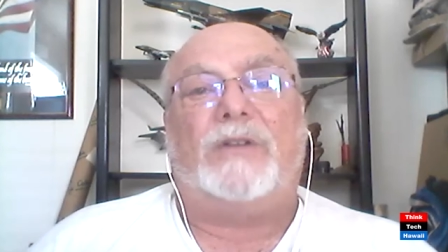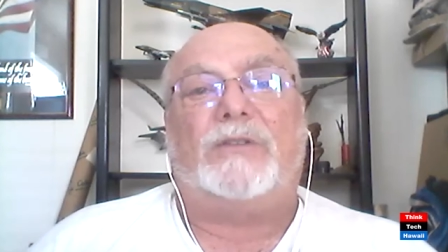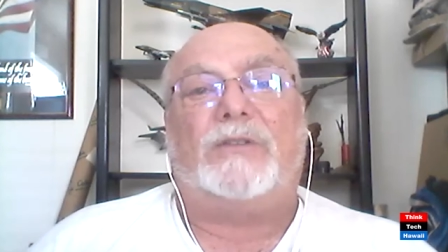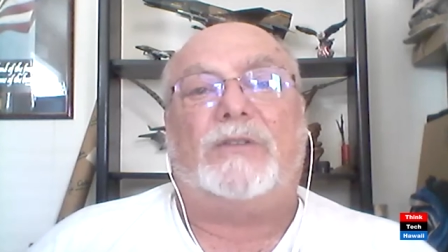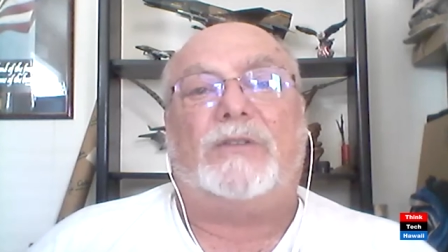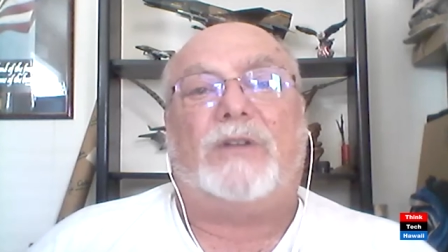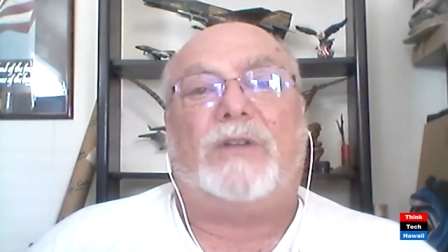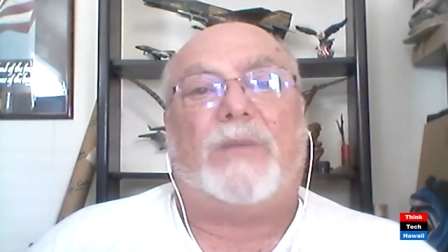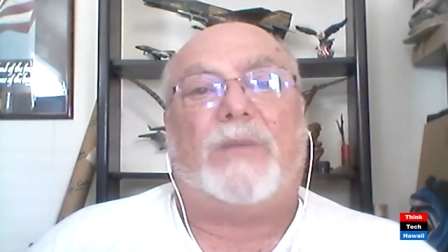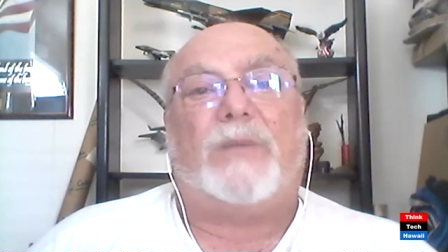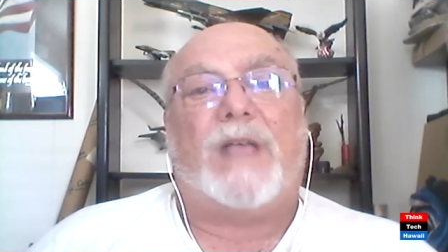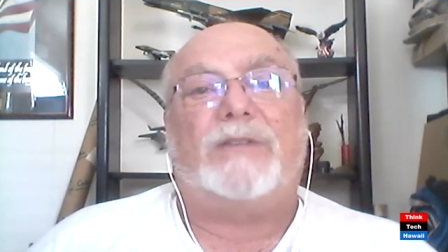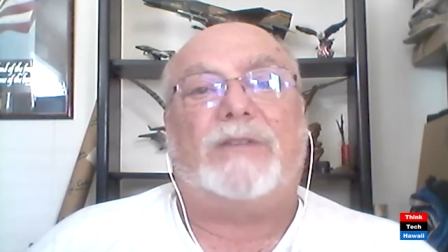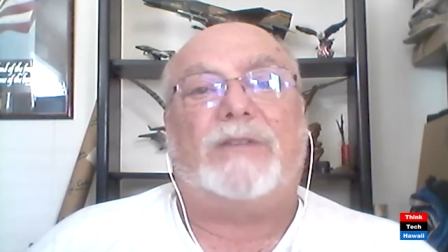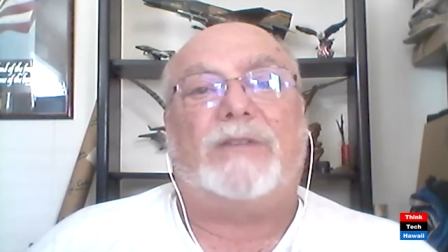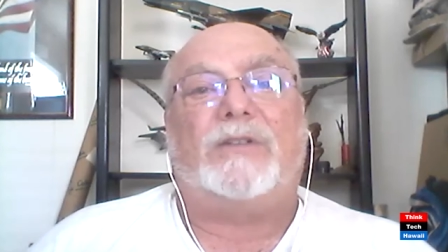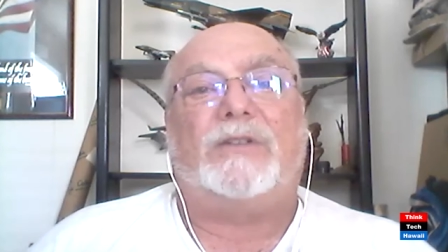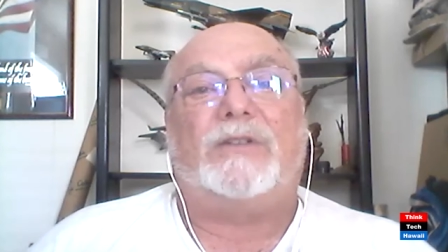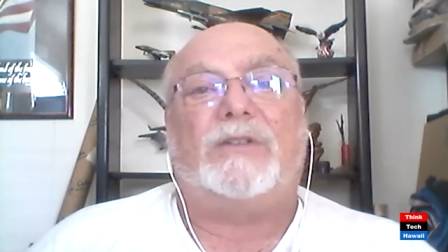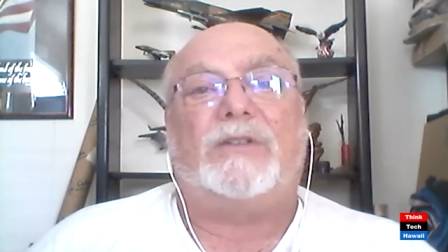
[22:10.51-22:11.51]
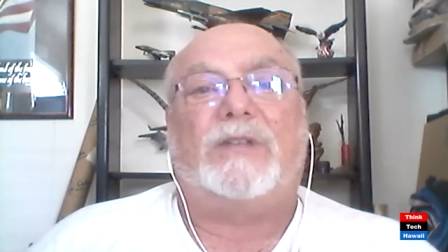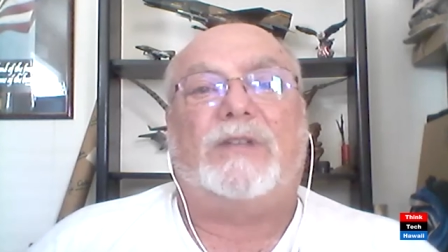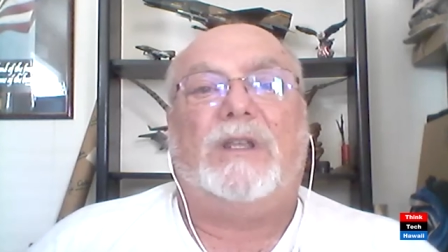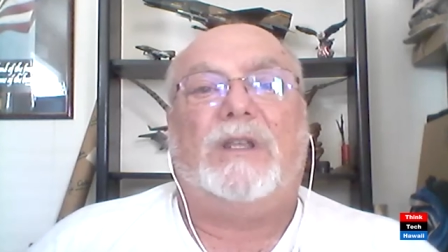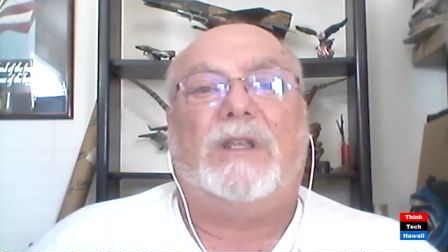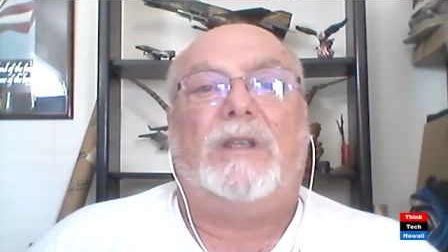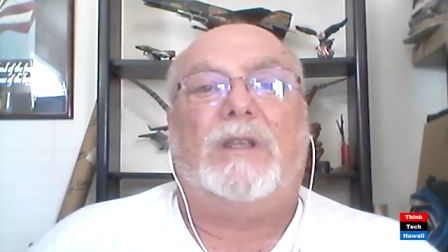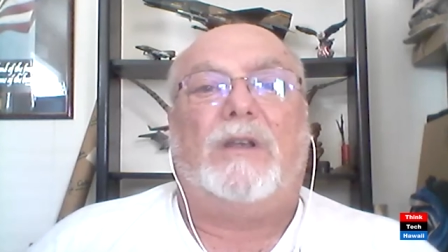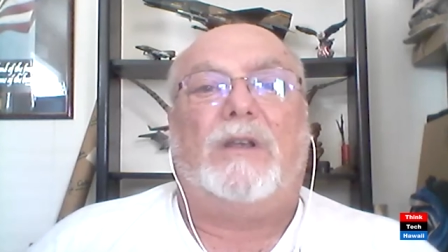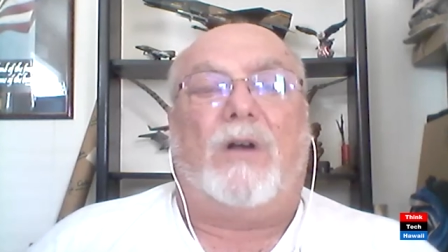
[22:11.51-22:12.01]
or capacitors
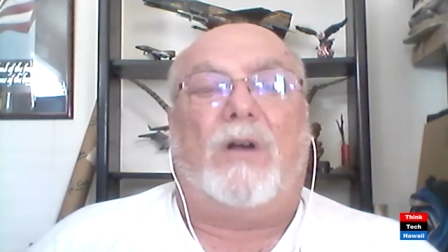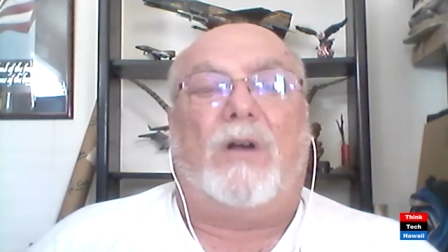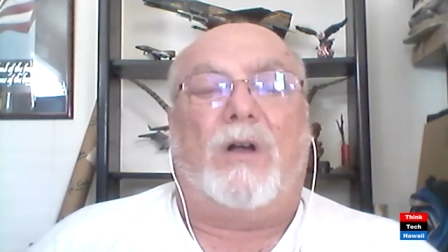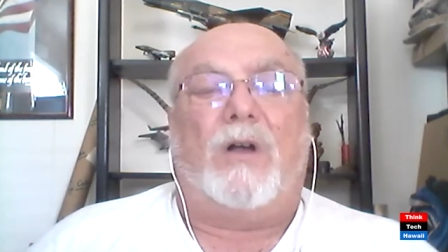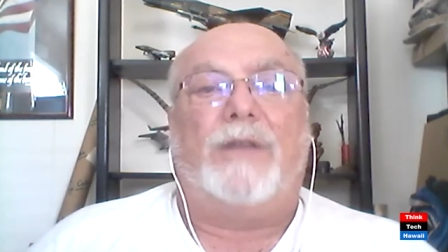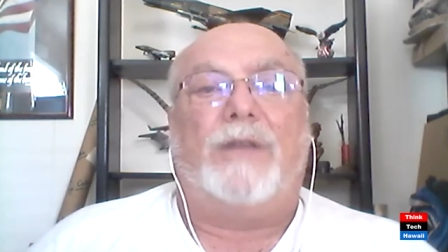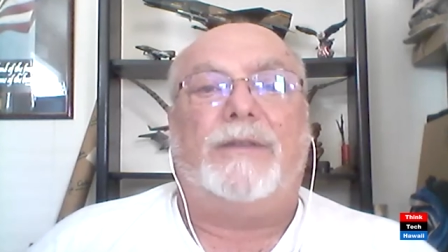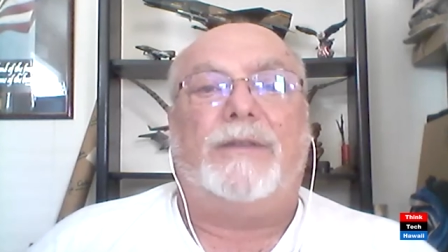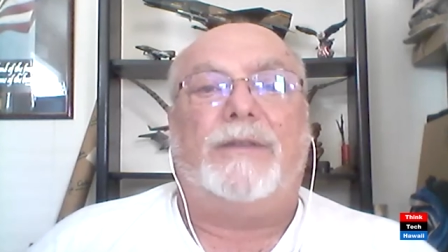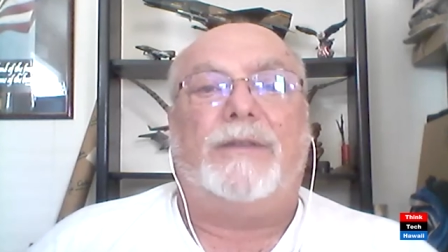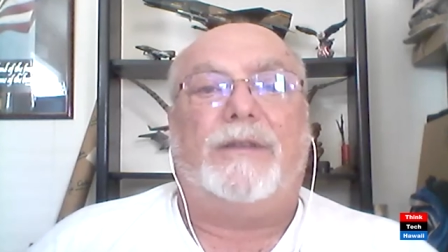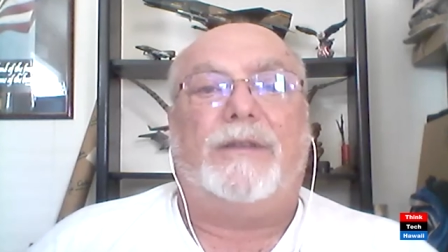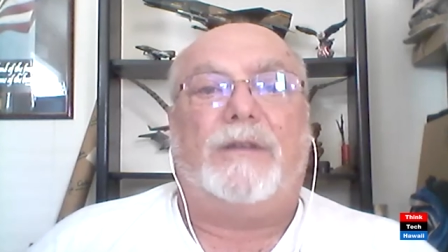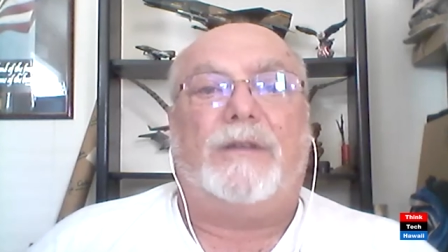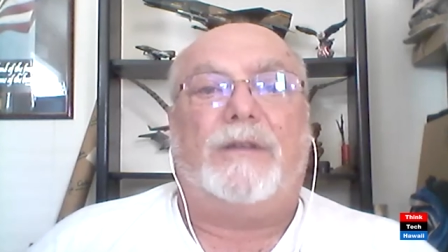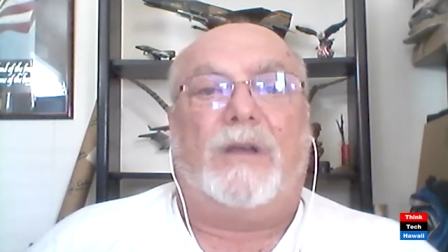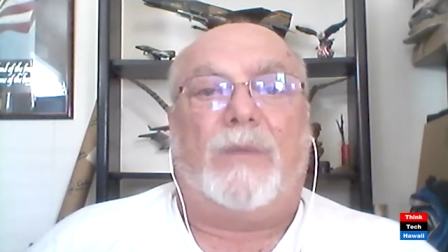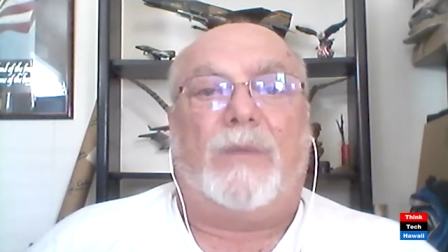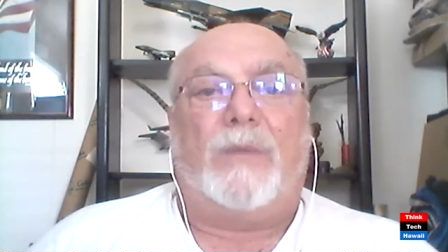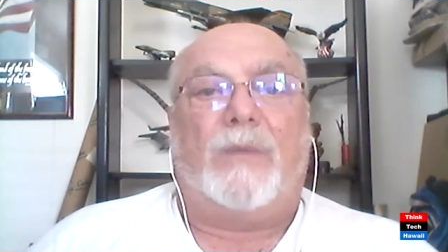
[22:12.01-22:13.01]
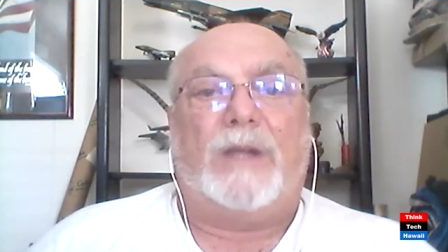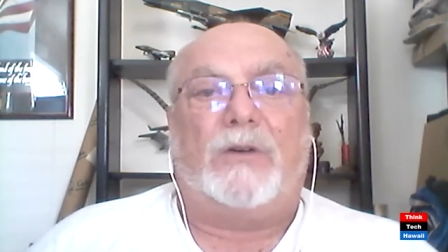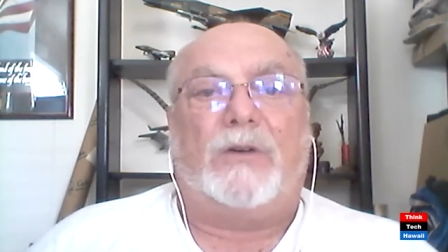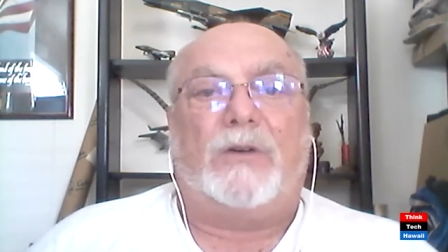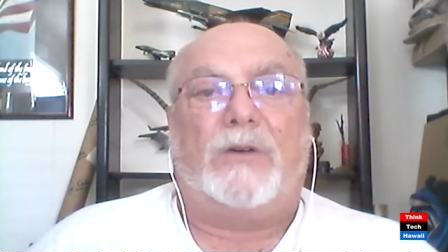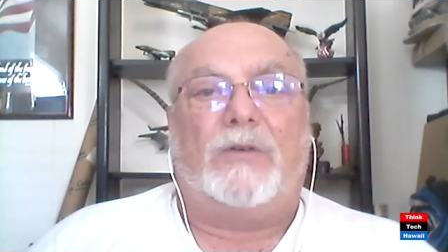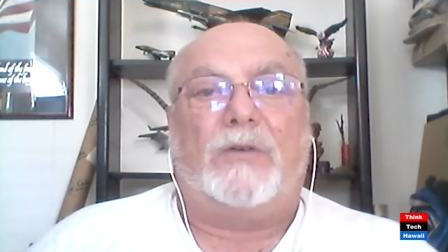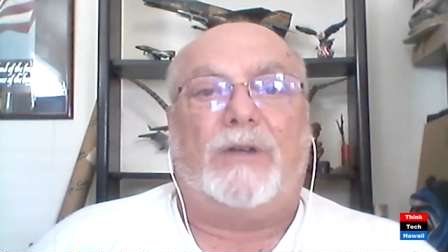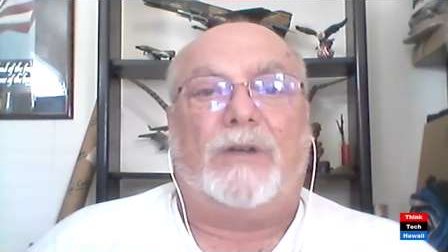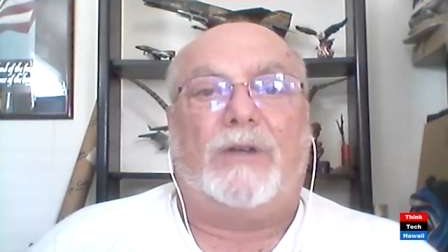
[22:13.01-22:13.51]
on a
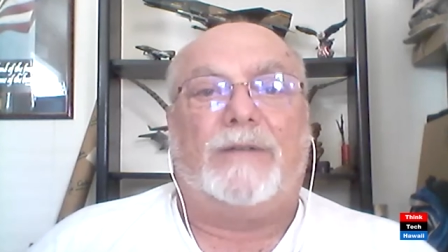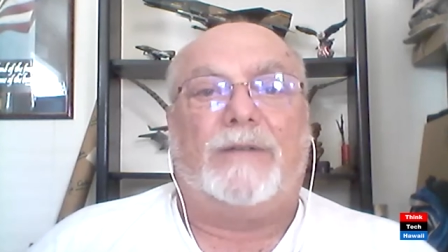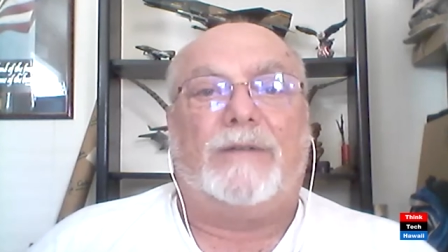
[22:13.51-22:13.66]
microgrid.